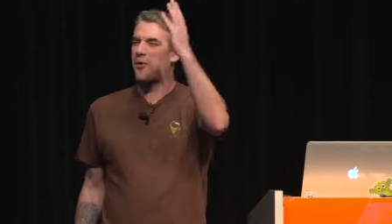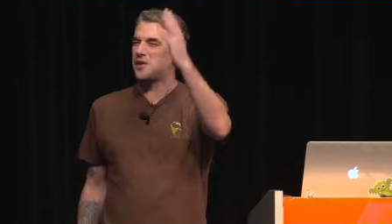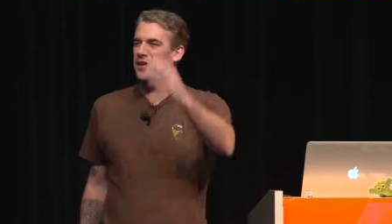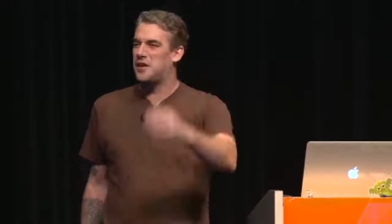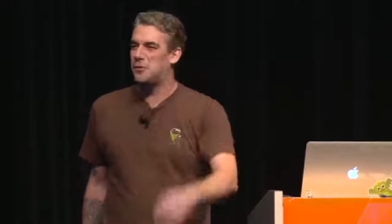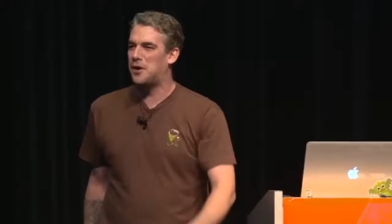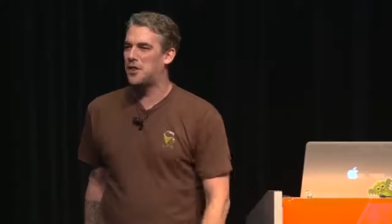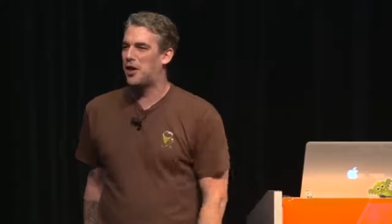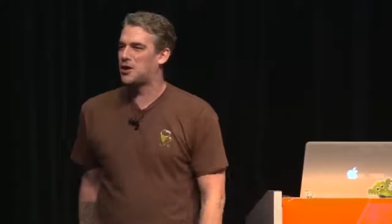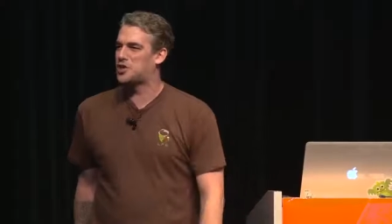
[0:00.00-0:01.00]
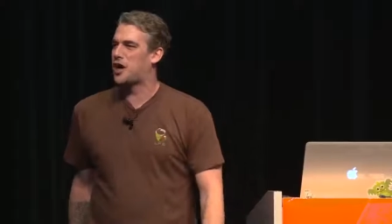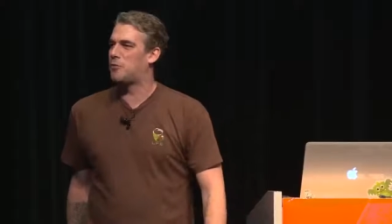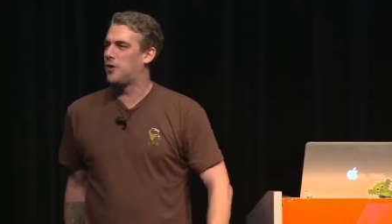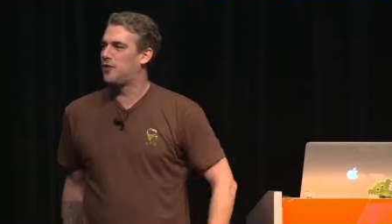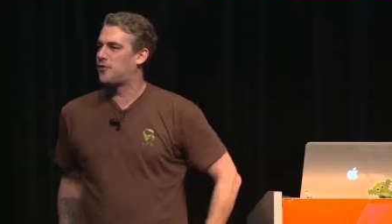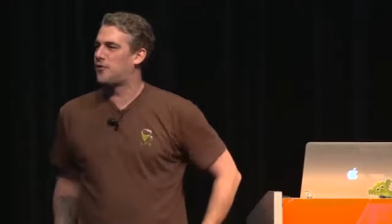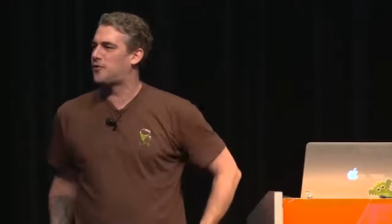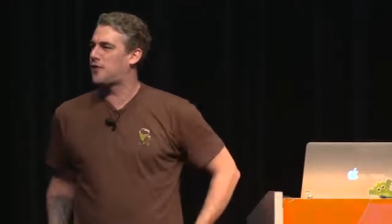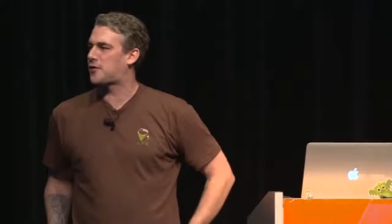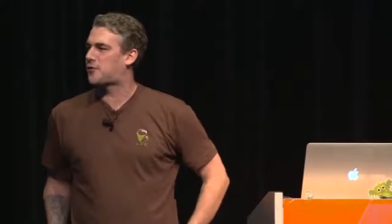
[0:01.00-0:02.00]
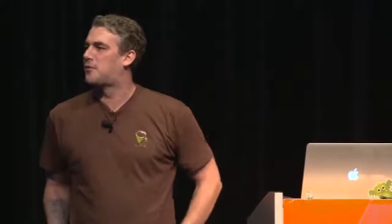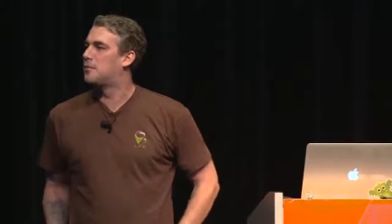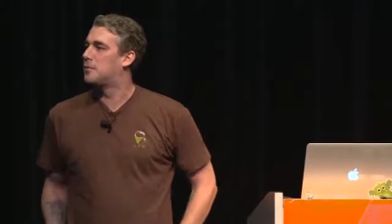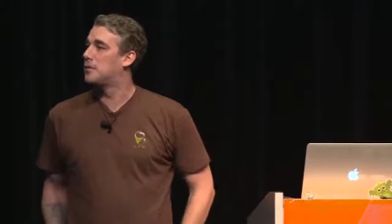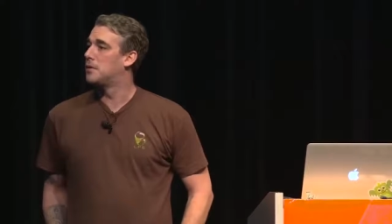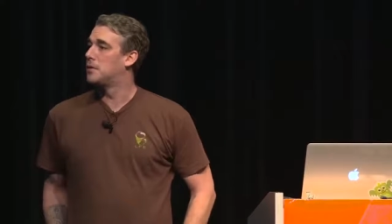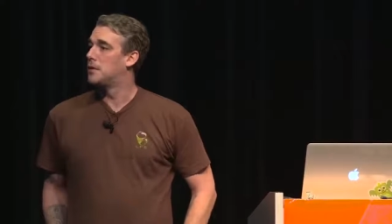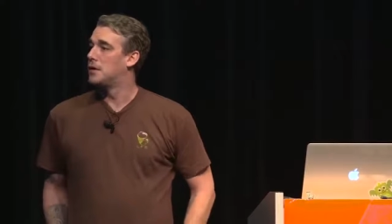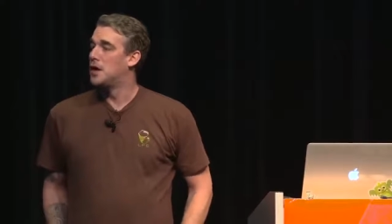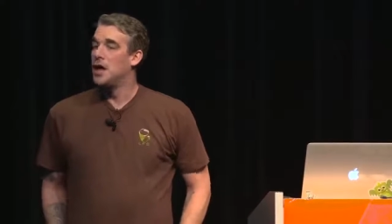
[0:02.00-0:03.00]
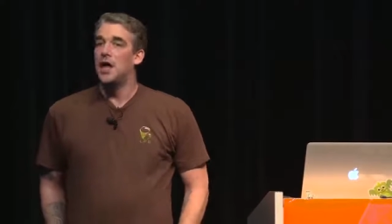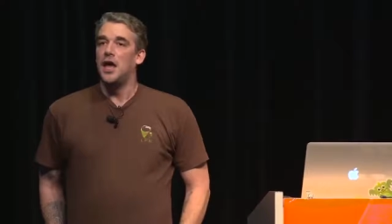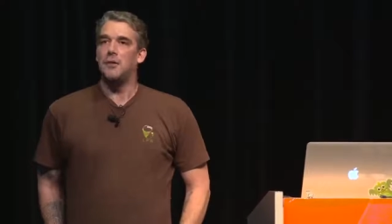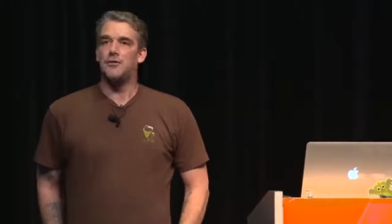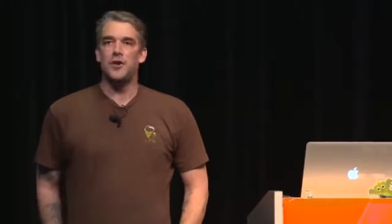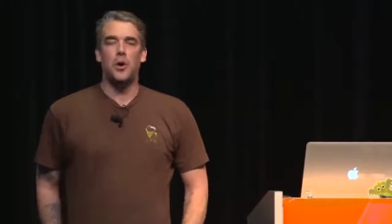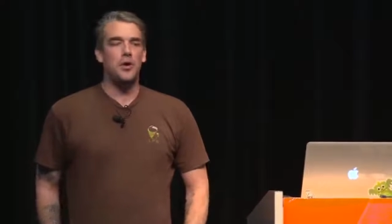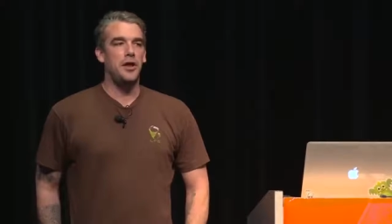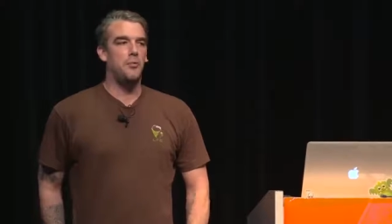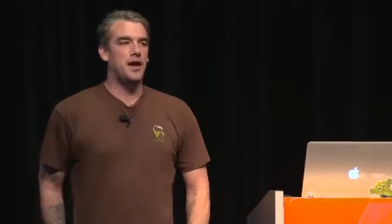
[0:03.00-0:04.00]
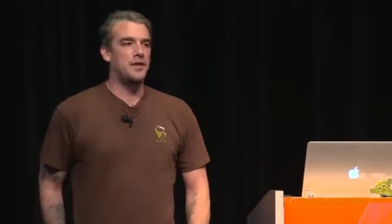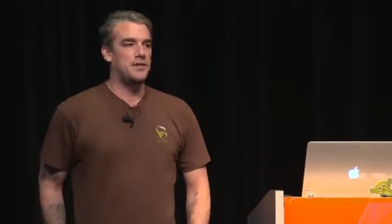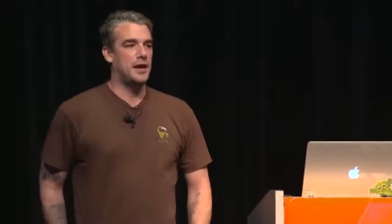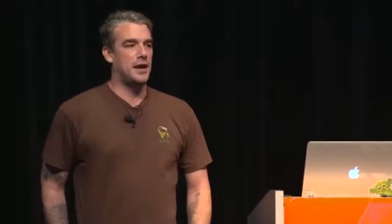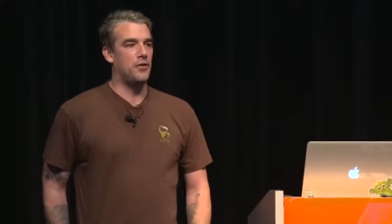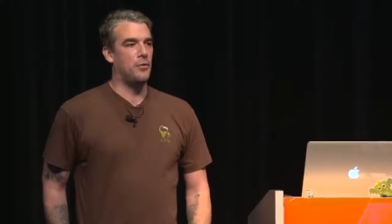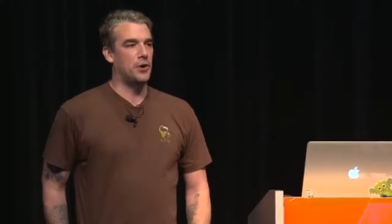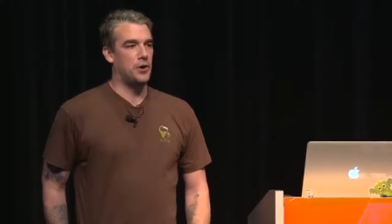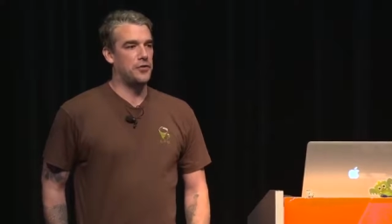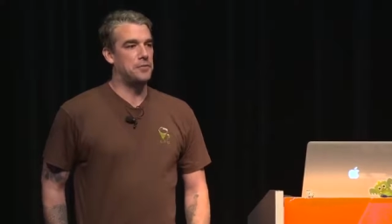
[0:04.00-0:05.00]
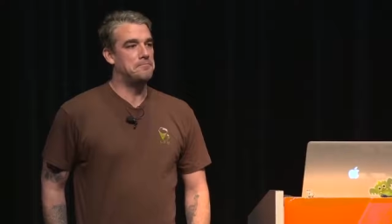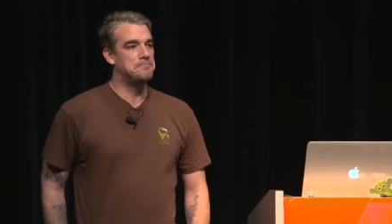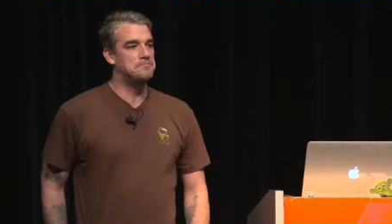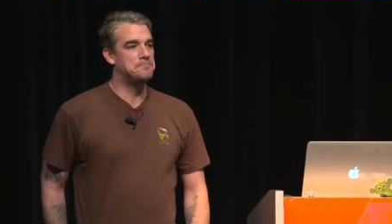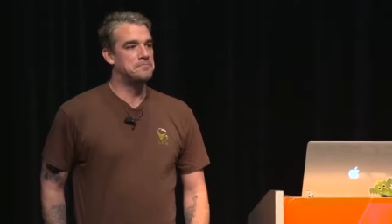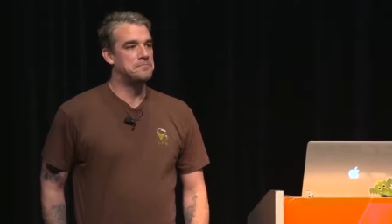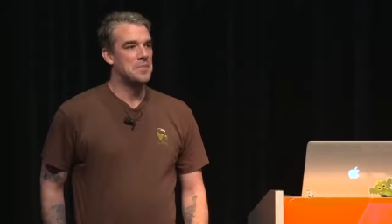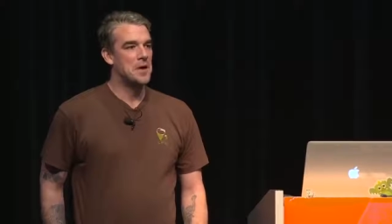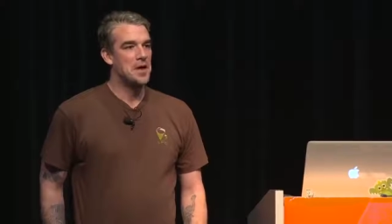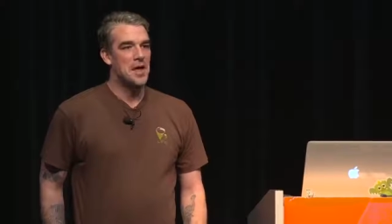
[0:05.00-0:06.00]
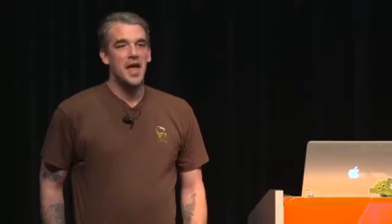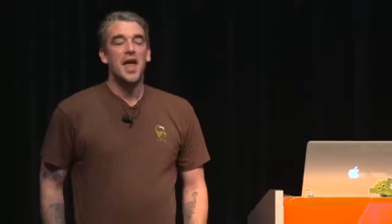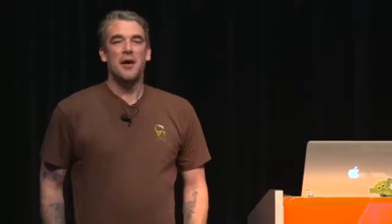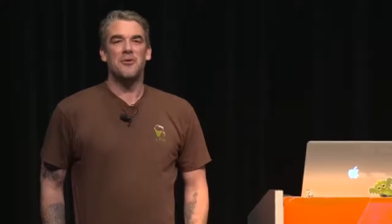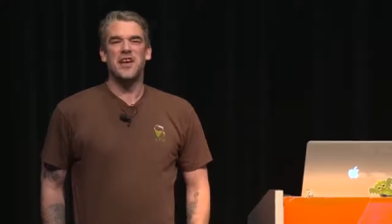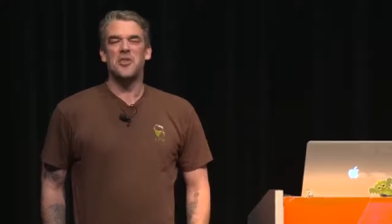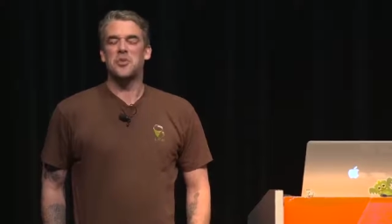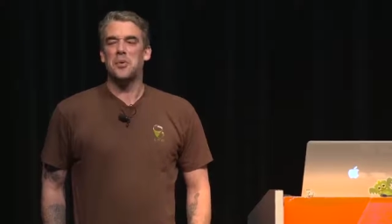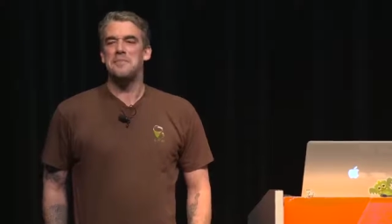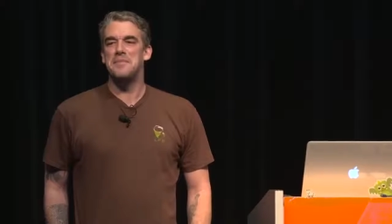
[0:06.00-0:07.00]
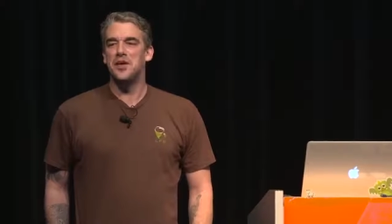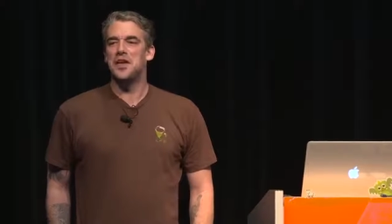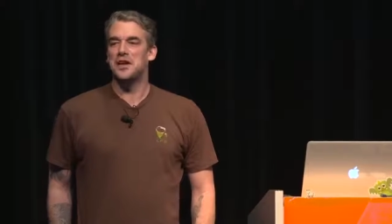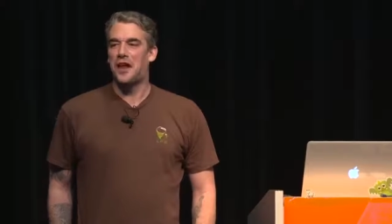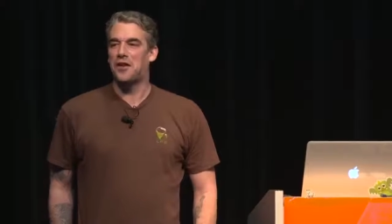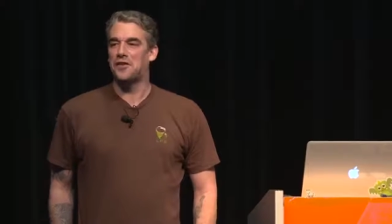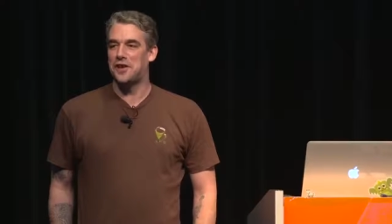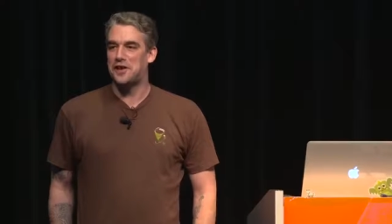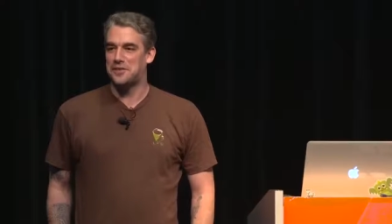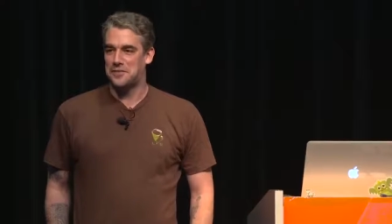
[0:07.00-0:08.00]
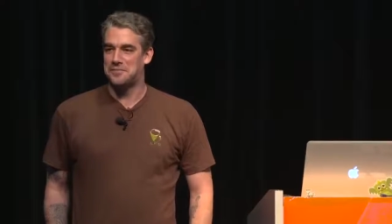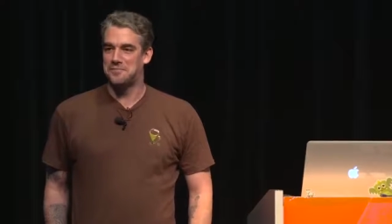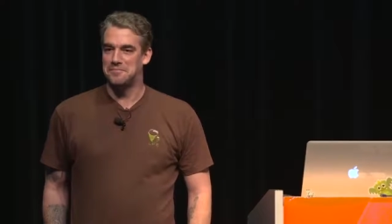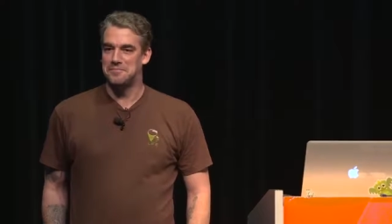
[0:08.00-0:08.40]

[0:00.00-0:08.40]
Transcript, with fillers: a 14 to 1 long shot wins in the sixth. He was the only winning ticket in the world. It was like a $3 million ticket.